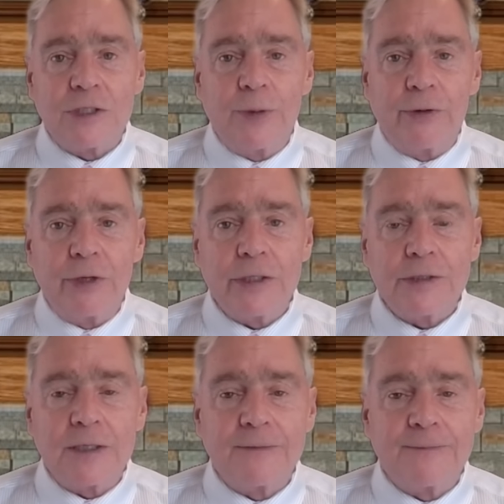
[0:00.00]

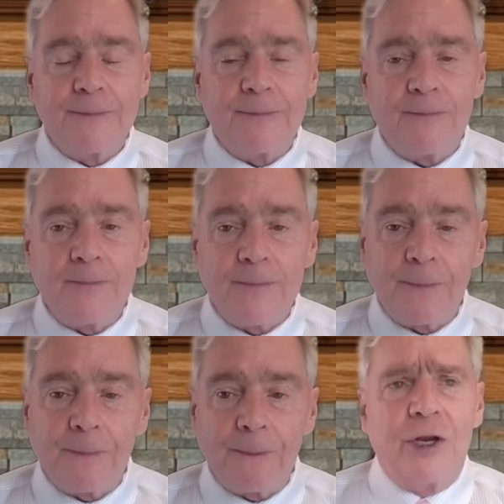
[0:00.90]
experiencing.
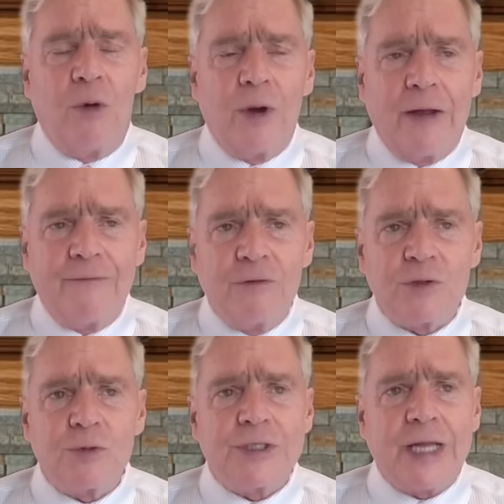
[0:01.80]
You know, when I
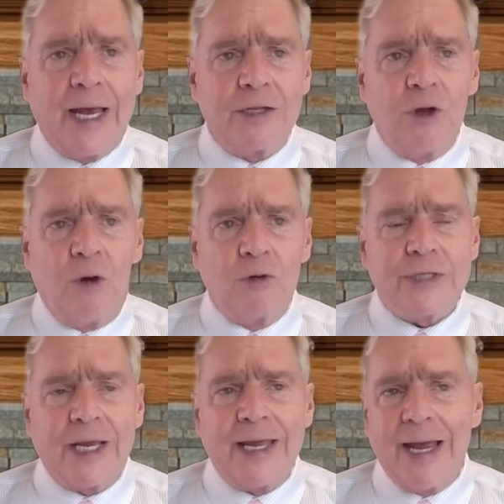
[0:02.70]
first was
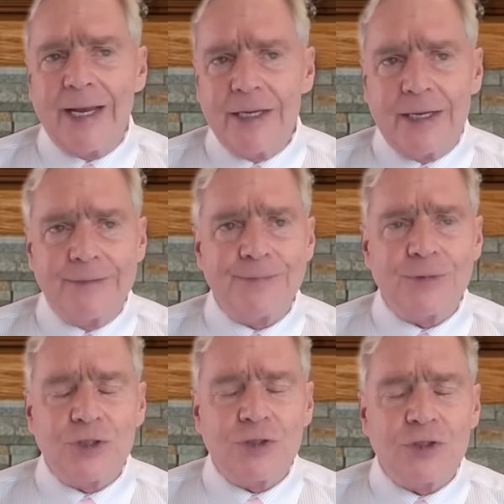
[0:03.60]
diagnosed, I kind of
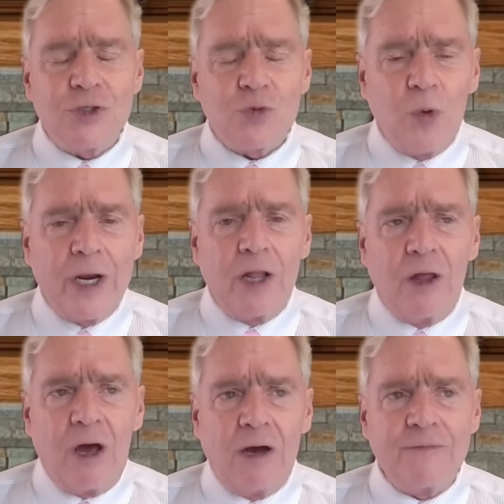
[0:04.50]
just went
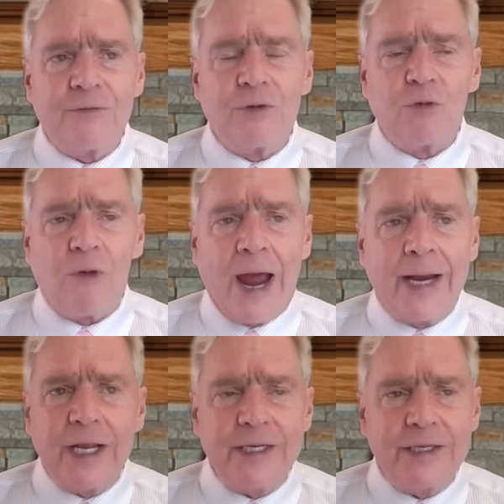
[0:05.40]
along for the
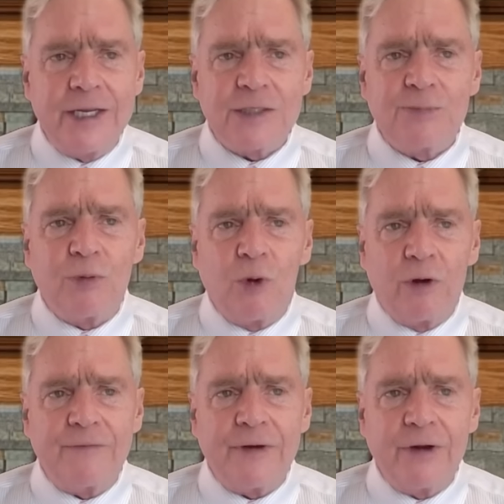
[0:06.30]
ride. I didn't
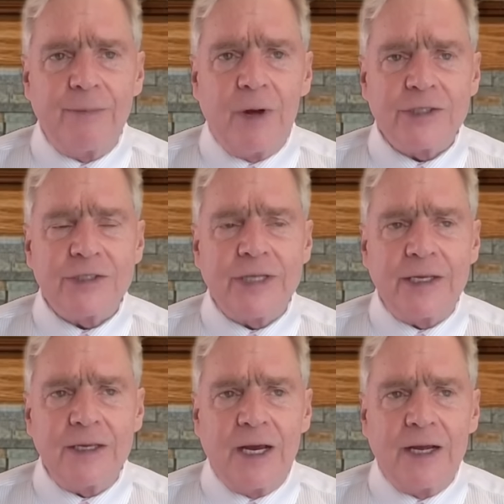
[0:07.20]
explore it very much.
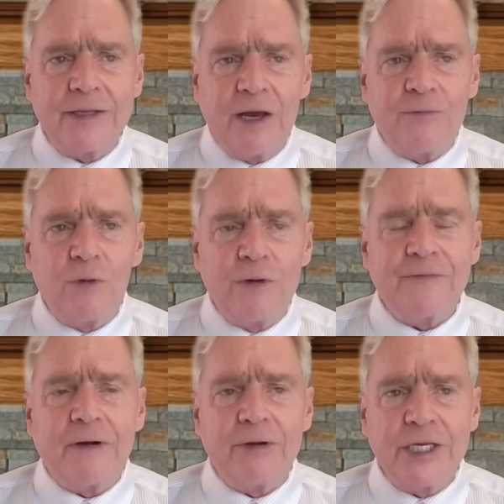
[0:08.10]
The uh, the Alpha One
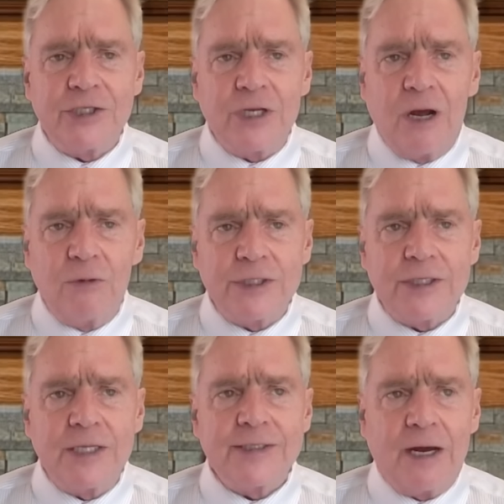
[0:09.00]
Foundation always
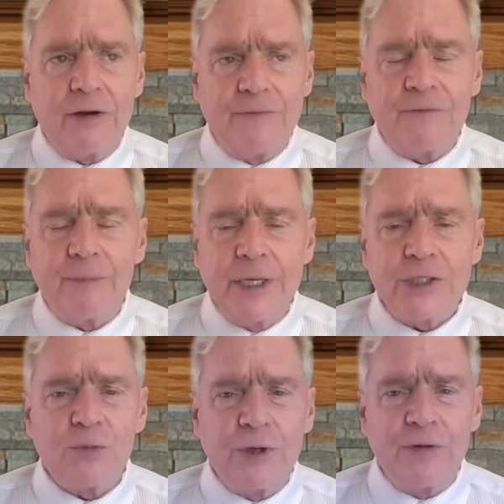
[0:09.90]
sends out
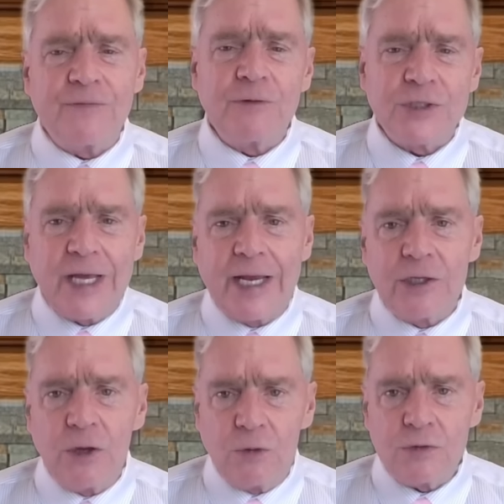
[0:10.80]
information when you're first
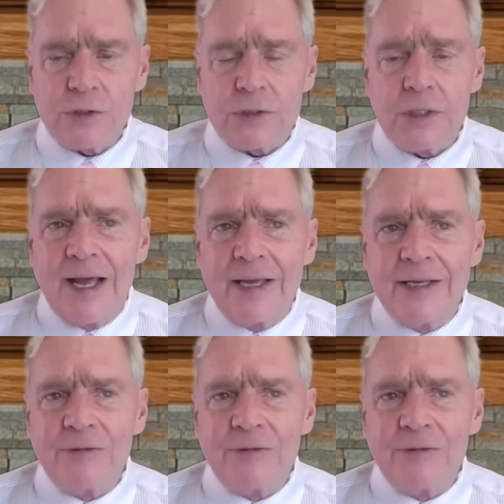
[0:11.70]
diagnosed. I